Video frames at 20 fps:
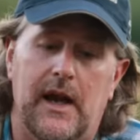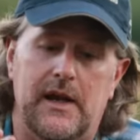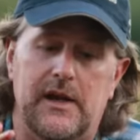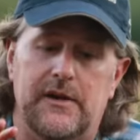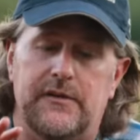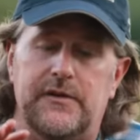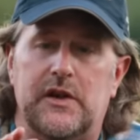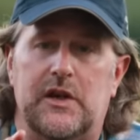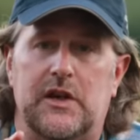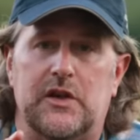And
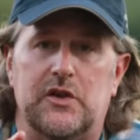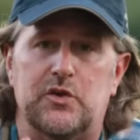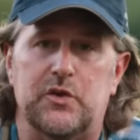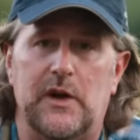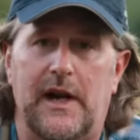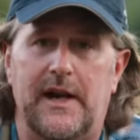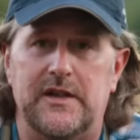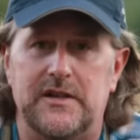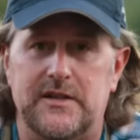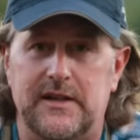if you can
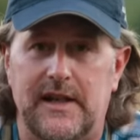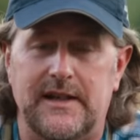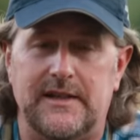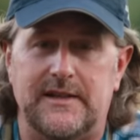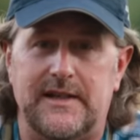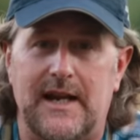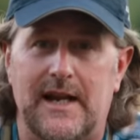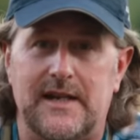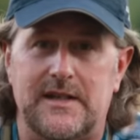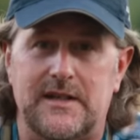
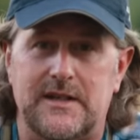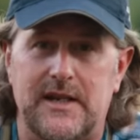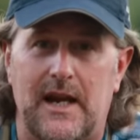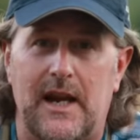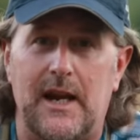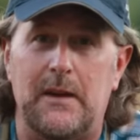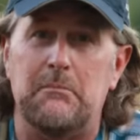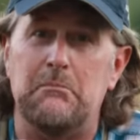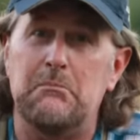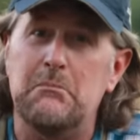translate that
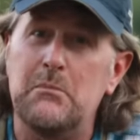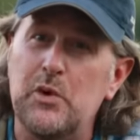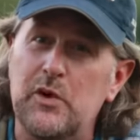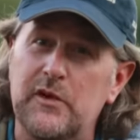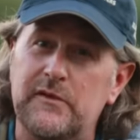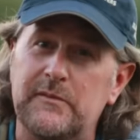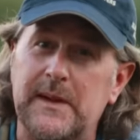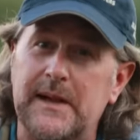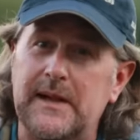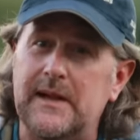same
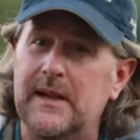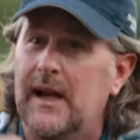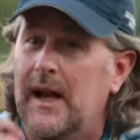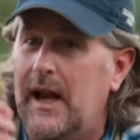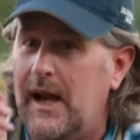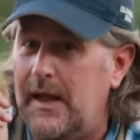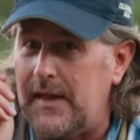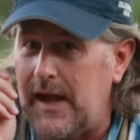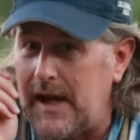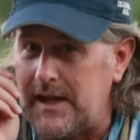movement
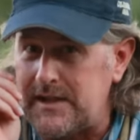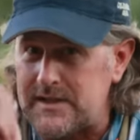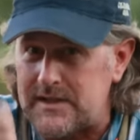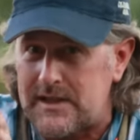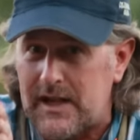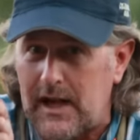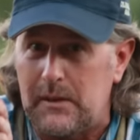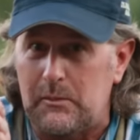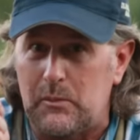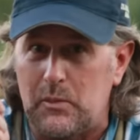and that
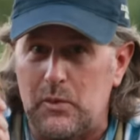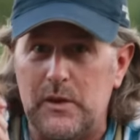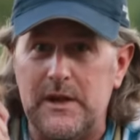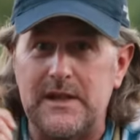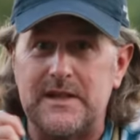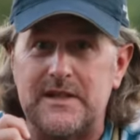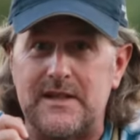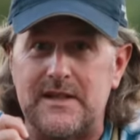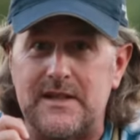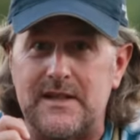same
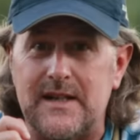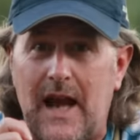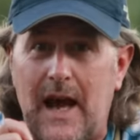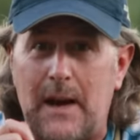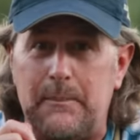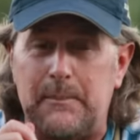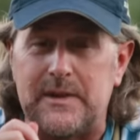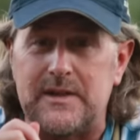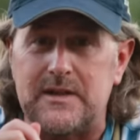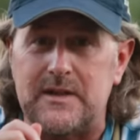wrist
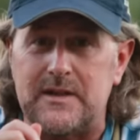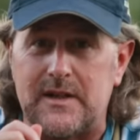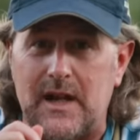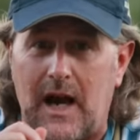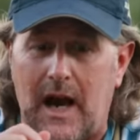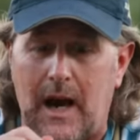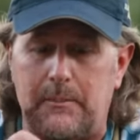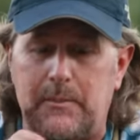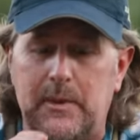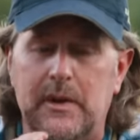snap and
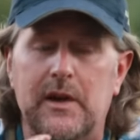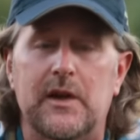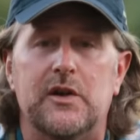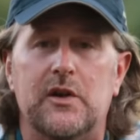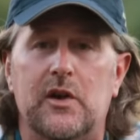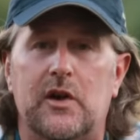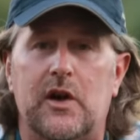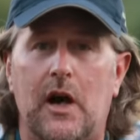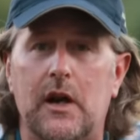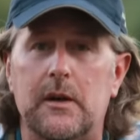stop,
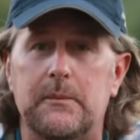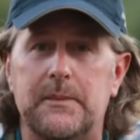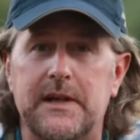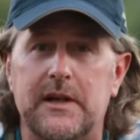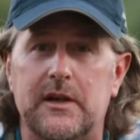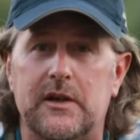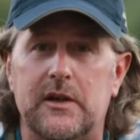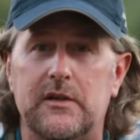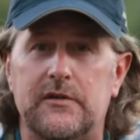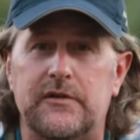you're gonna be
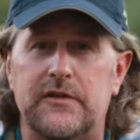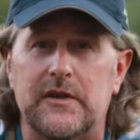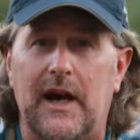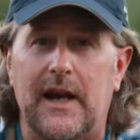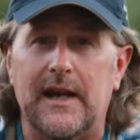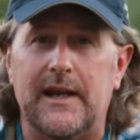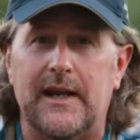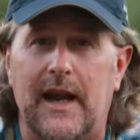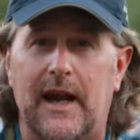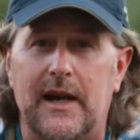a good
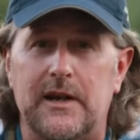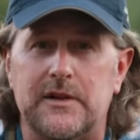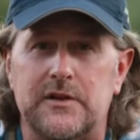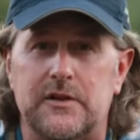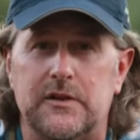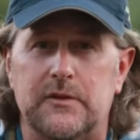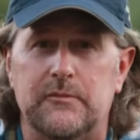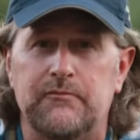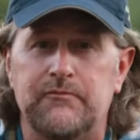fly caster.